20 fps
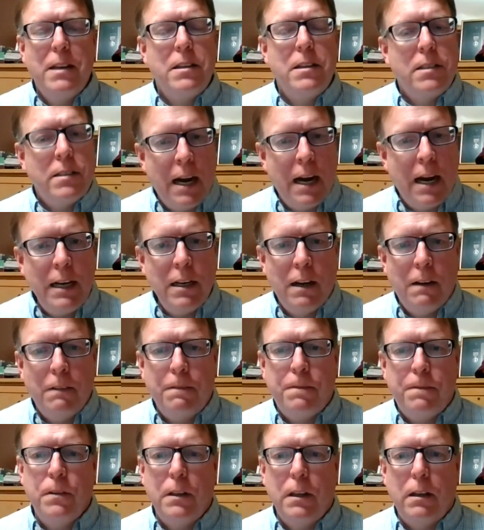Sign
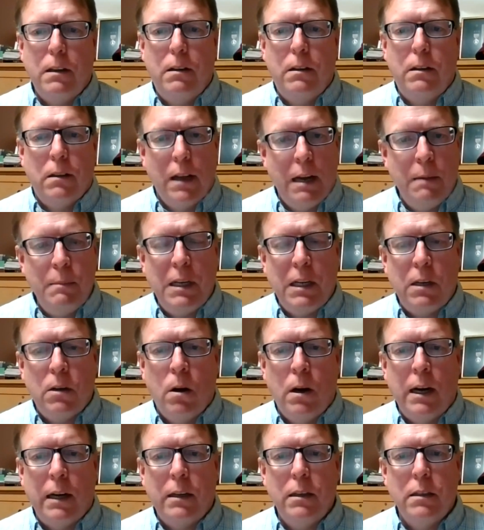up for the Climate
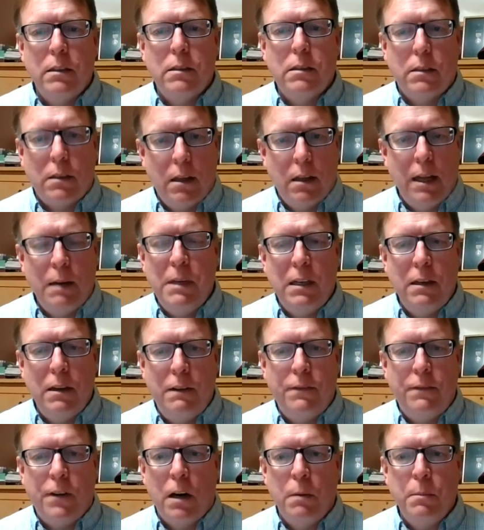and
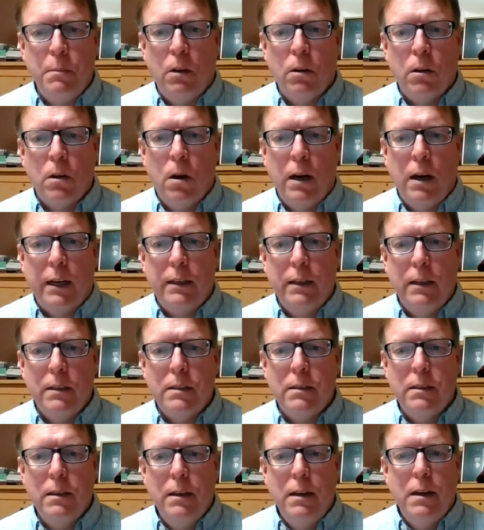Environmental
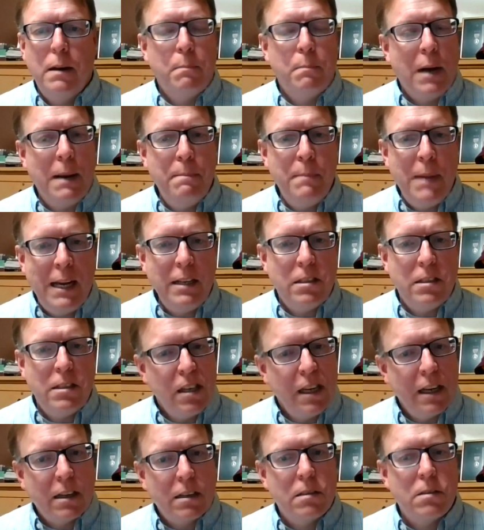Caucus by May
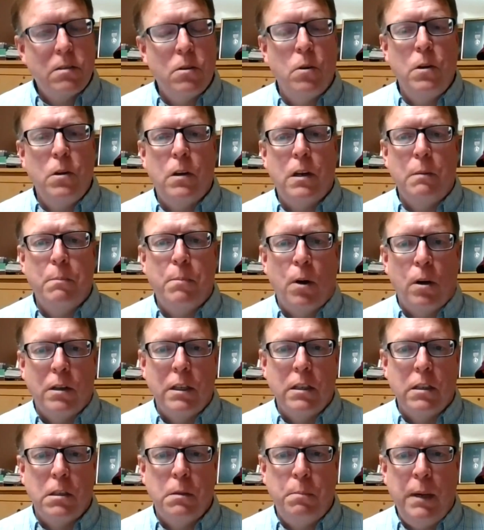6th, so you can
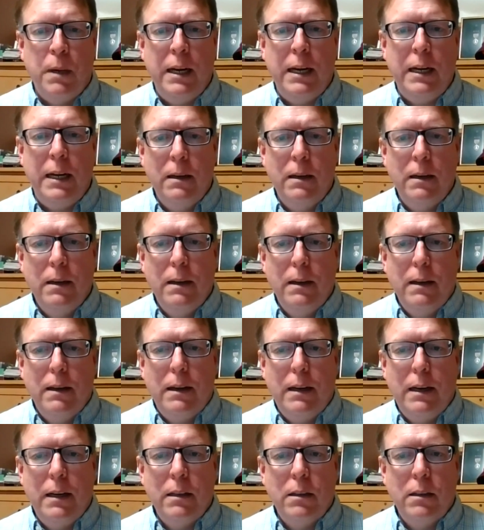participate
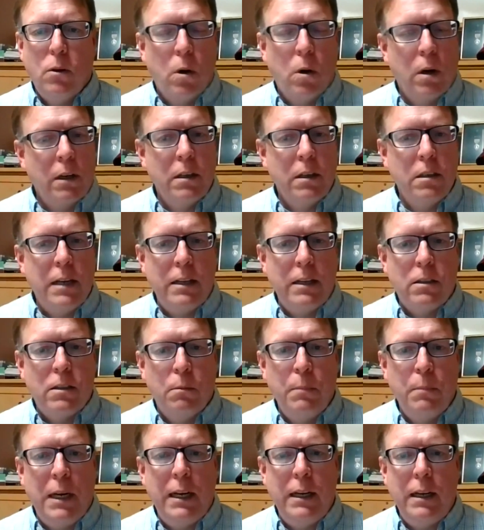in the
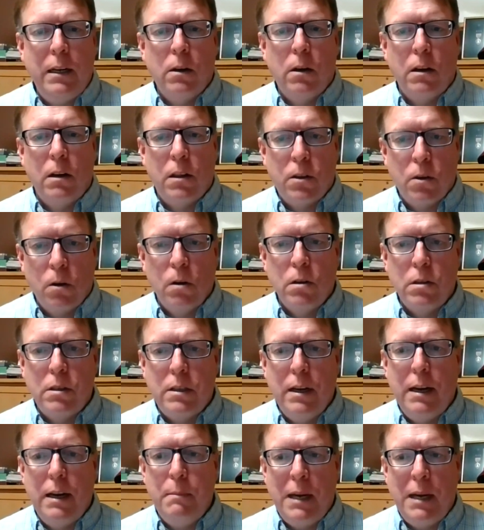organizational meeting on
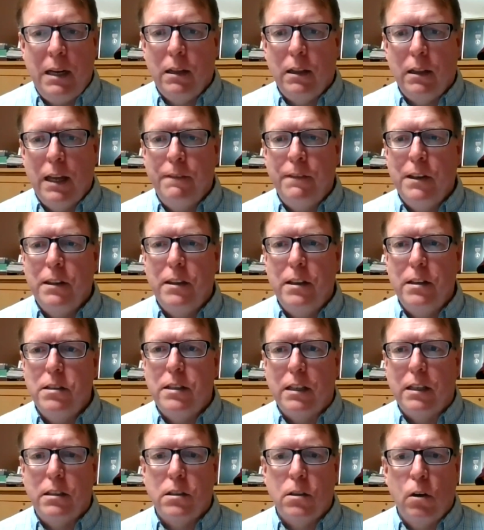Thursday, May 11th at
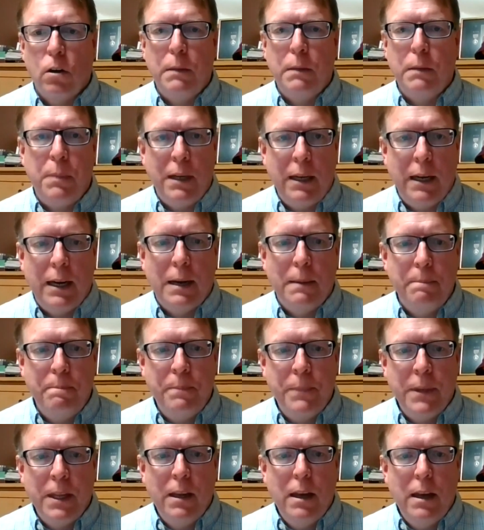6:30 p.m.
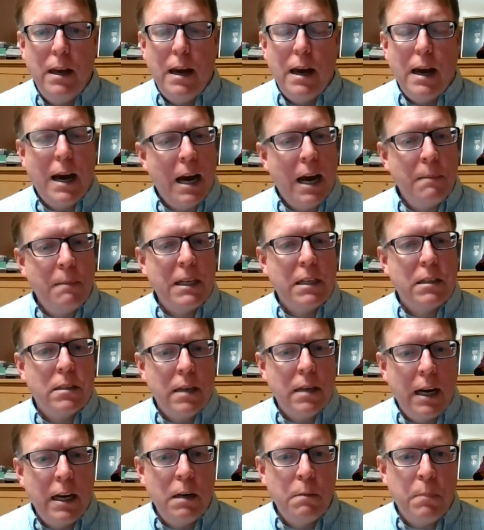I'm
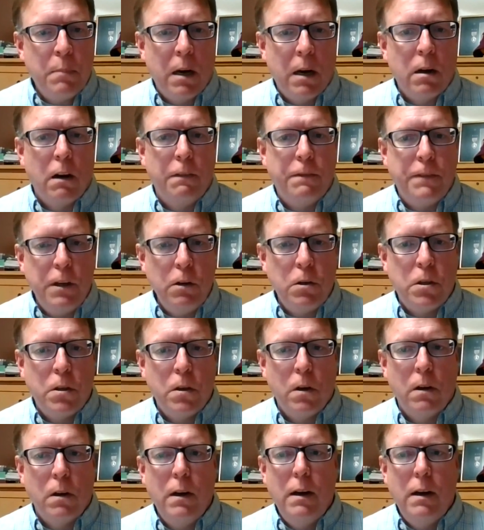excited about our
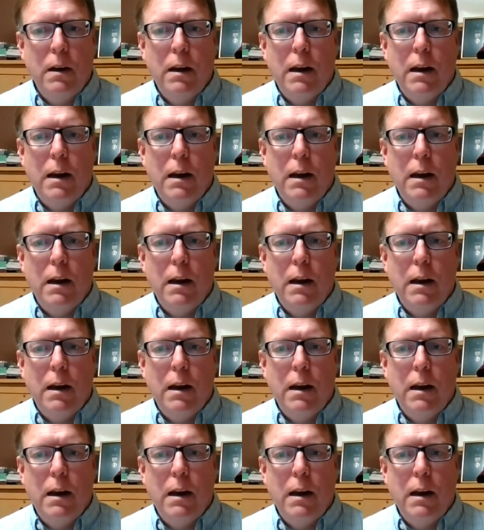future.